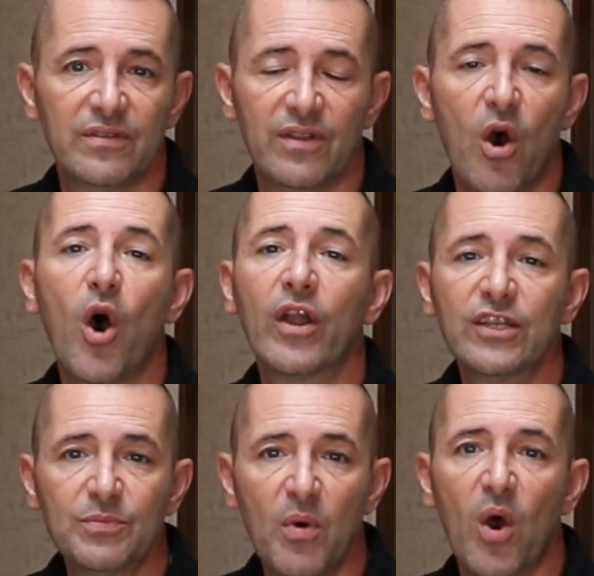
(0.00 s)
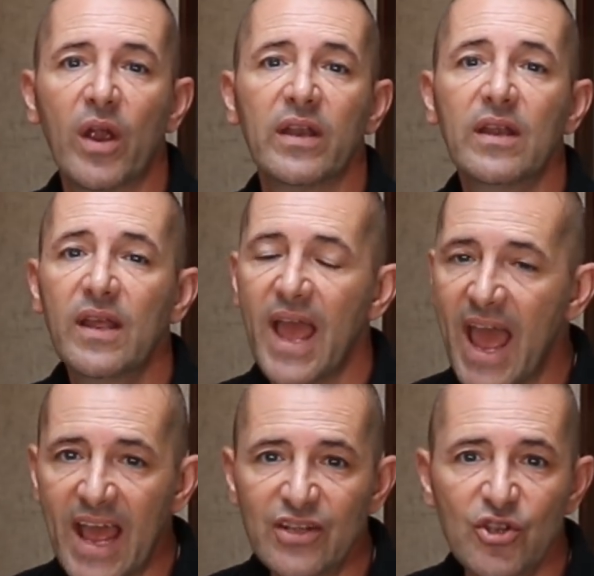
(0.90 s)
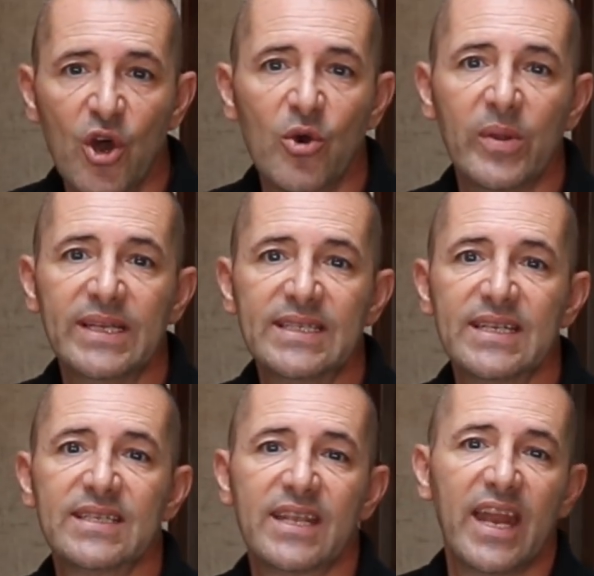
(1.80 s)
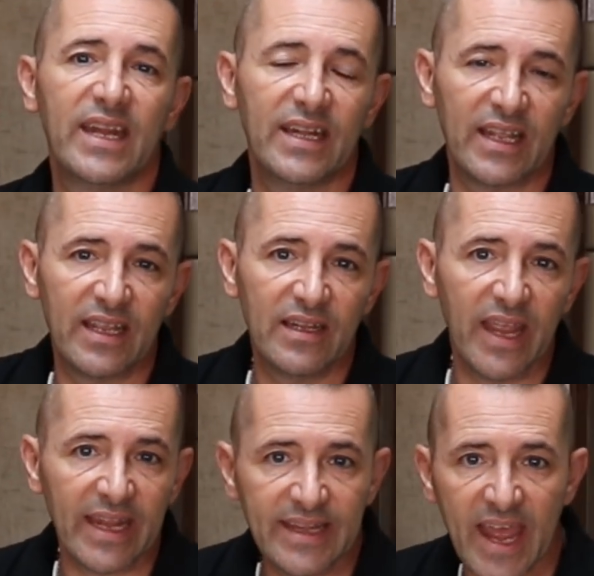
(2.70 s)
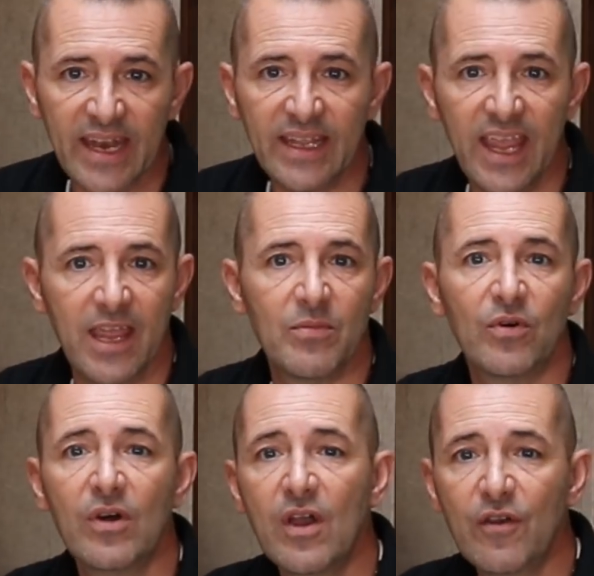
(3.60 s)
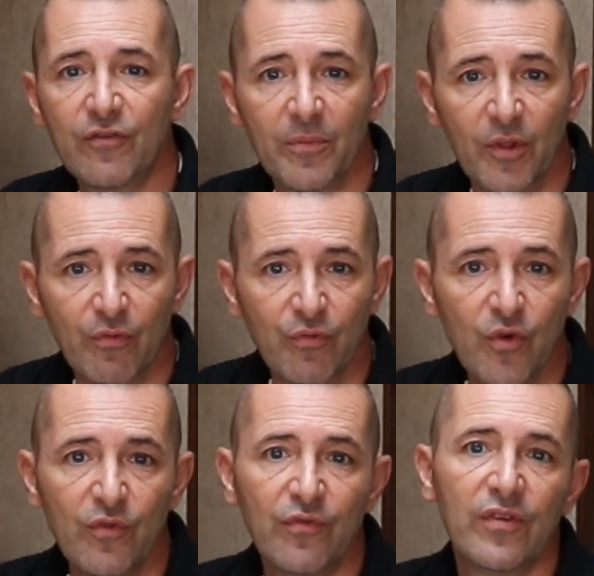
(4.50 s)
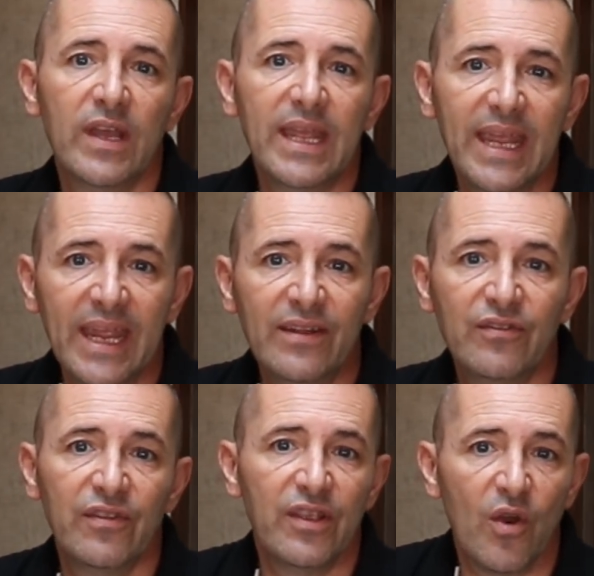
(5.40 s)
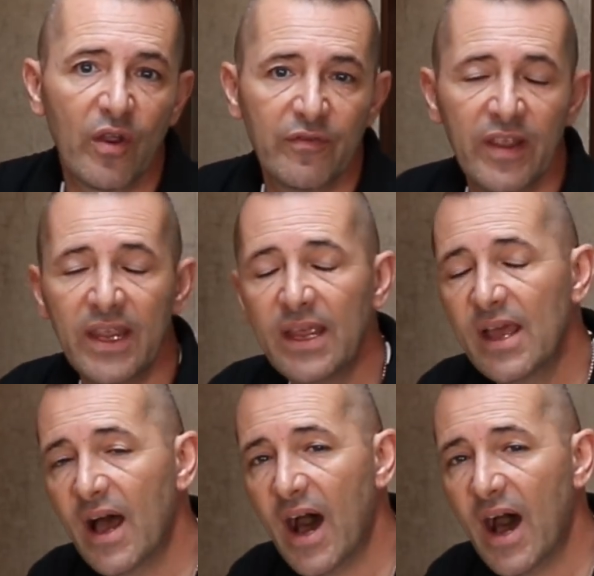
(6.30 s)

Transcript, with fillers: The hardest part, as always, is getting the antenna cable from the roof into the RV.